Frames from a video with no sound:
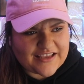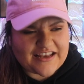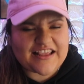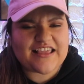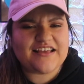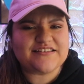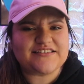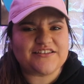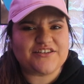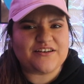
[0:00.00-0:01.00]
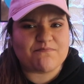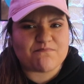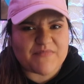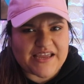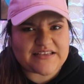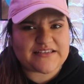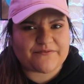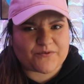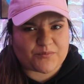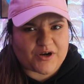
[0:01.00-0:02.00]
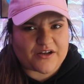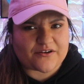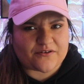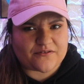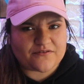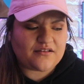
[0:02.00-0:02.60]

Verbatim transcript: And he has such an amazing vibrato.